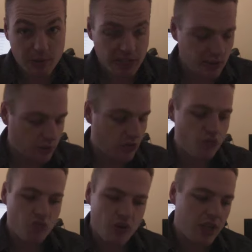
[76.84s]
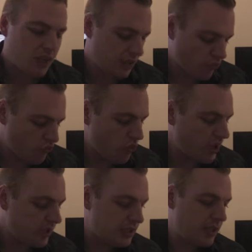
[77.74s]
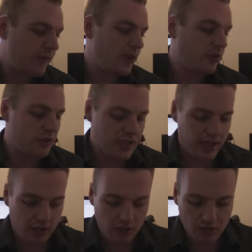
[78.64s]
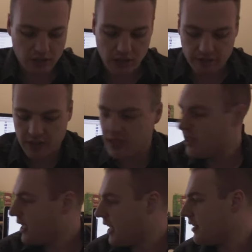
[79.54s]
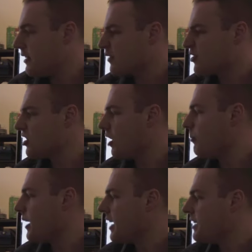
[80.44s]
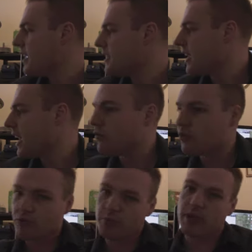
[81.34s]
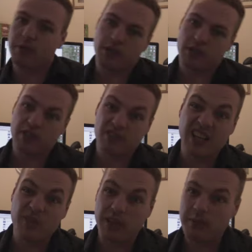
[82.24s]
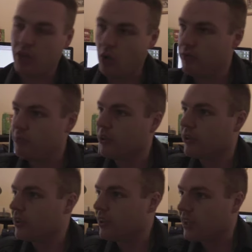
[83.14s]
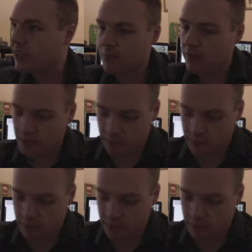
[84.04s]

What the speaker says: especially this one, are really difficult to get a hold of. And I've stopped buying NES games for a bit because I went a bit overboard in the last month,